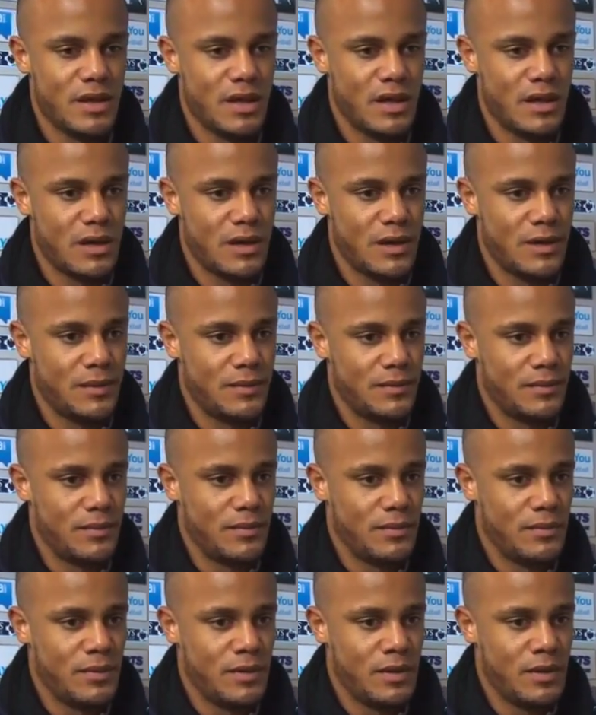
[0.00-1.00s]

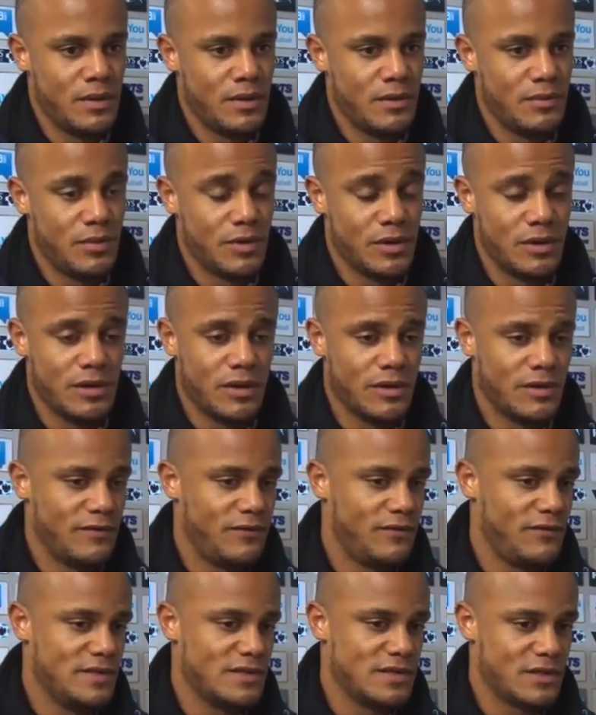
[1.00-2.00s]
But a lot of
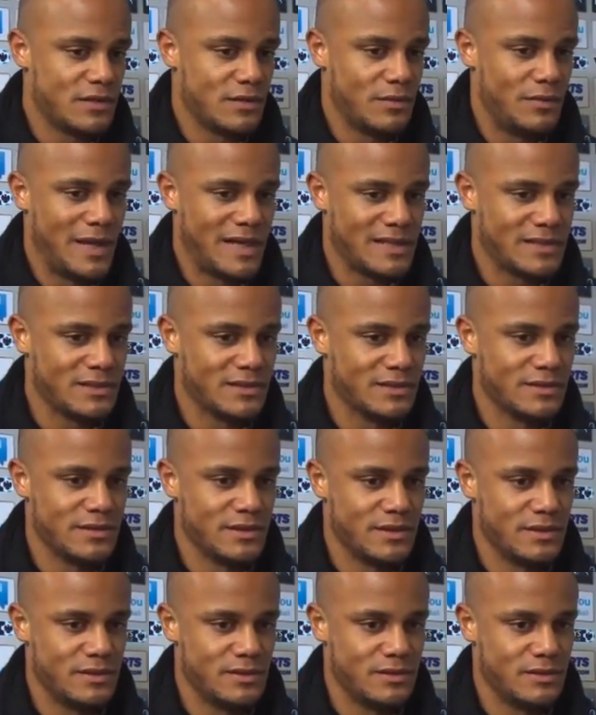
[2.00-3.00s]
physical battles,
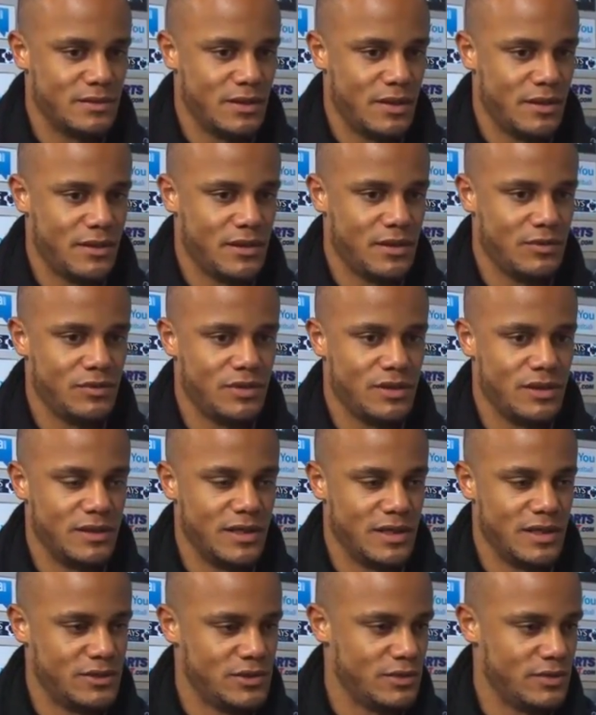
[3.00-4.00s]
and I think we did
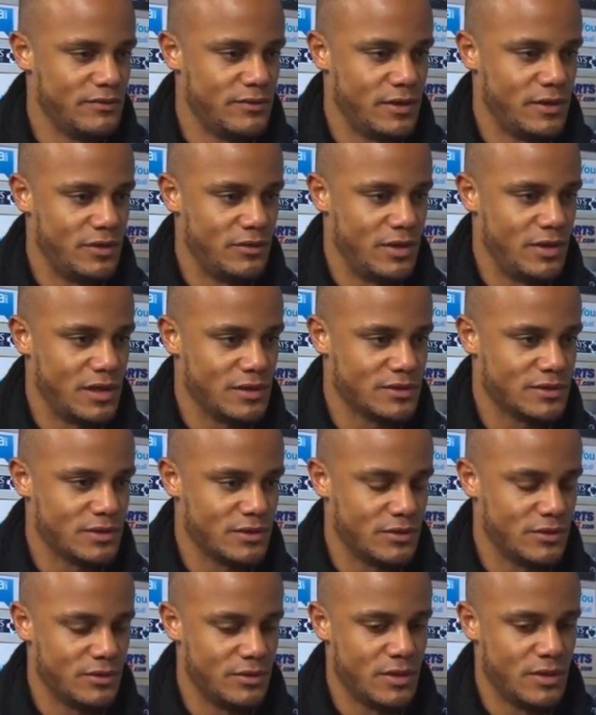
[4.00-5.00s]
that job very well.
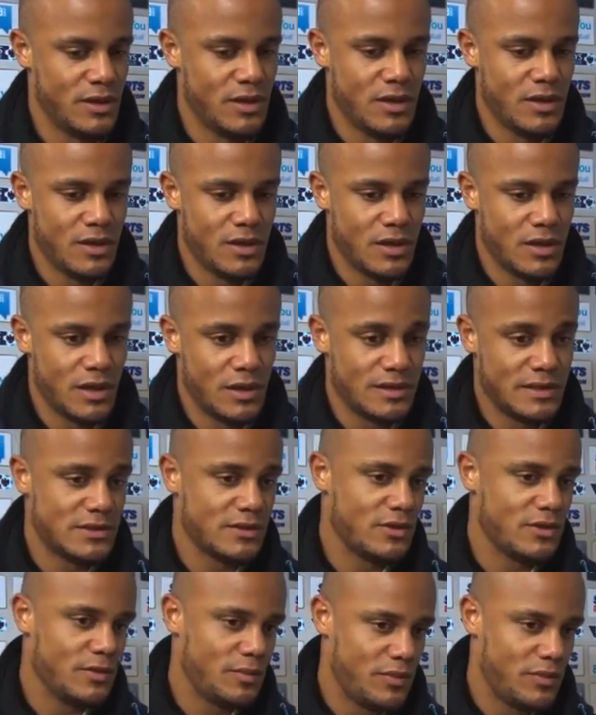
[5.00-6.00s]
So it's a
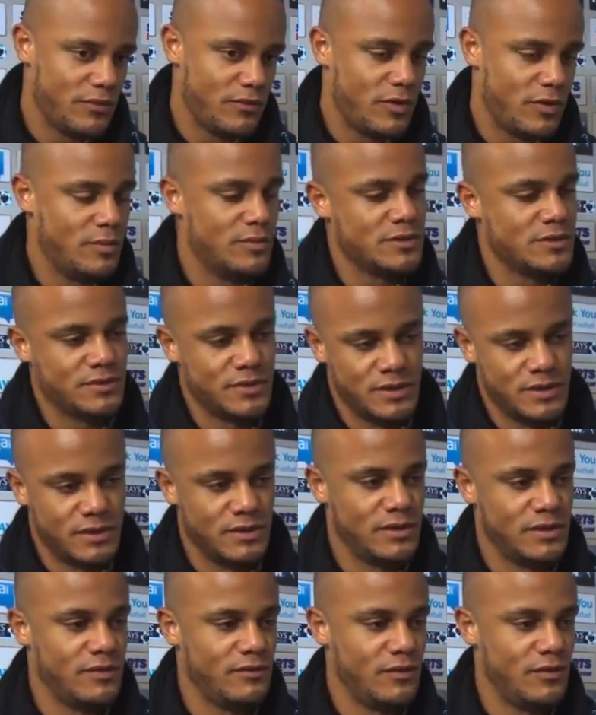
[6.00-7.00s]
good performance, but in a
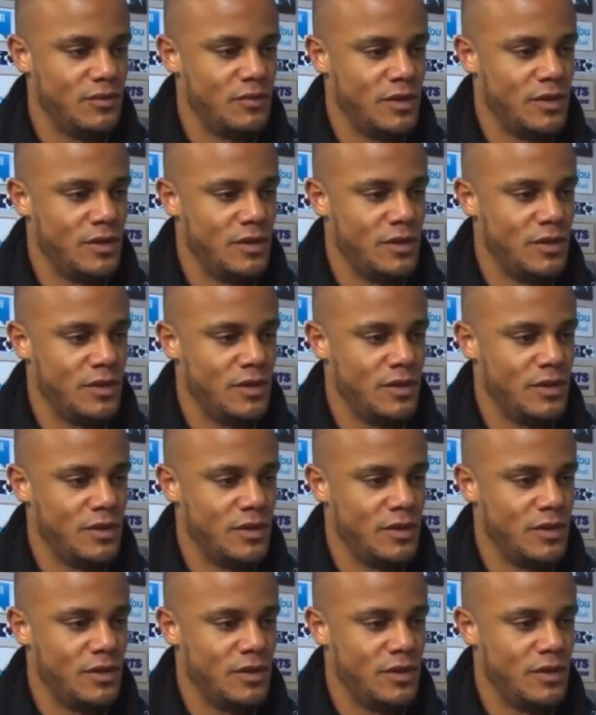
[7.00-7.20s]
different